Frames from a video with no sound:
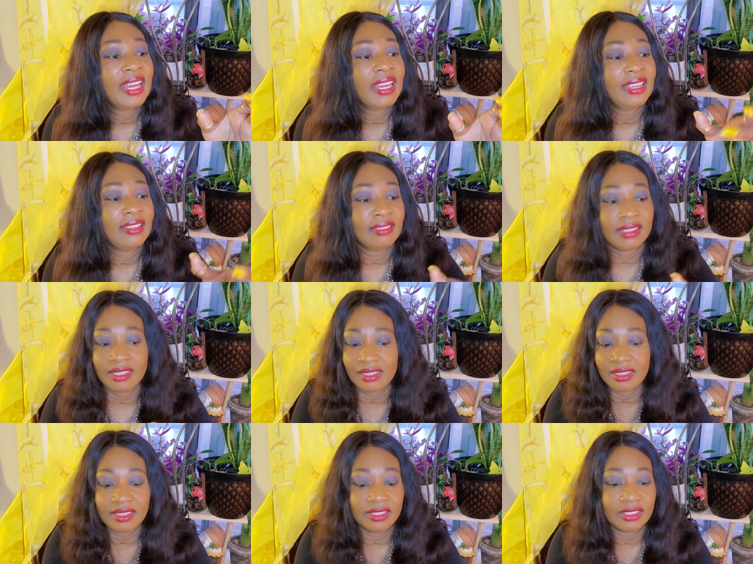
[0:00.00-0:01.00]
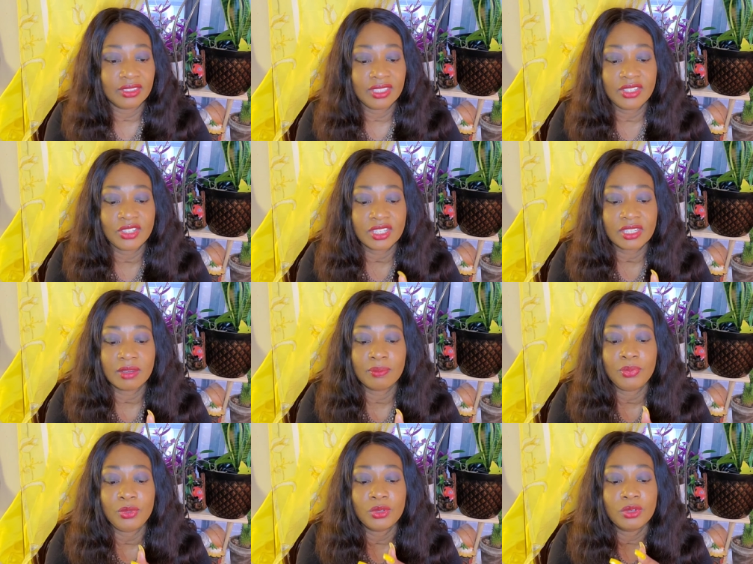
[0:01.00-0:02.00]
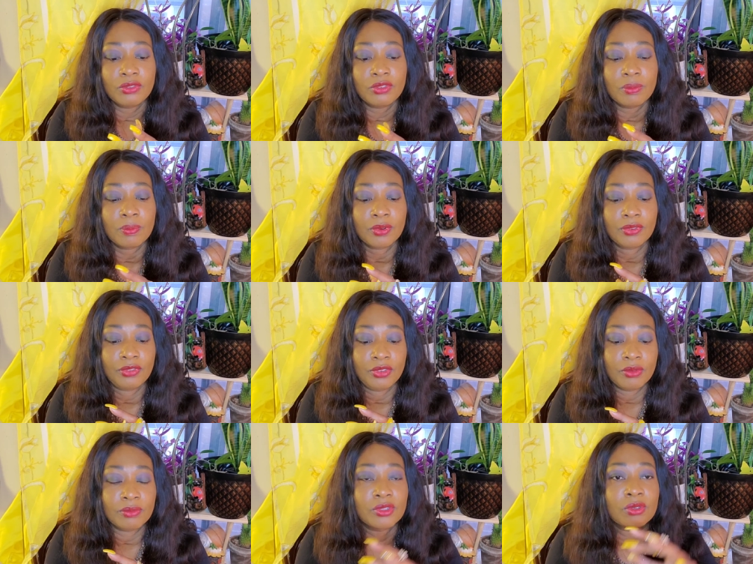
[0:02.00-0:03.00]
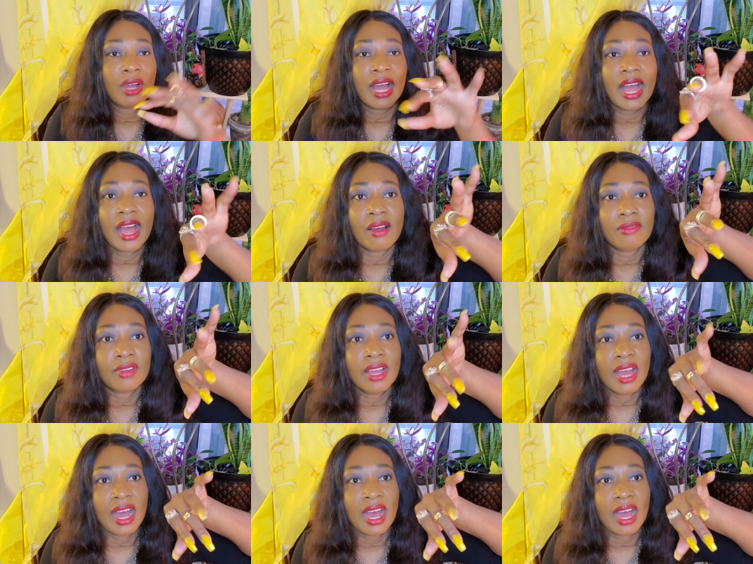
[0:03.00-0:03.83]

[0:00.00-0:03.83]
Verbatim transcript: and uh, it's just a beautiful perfume to have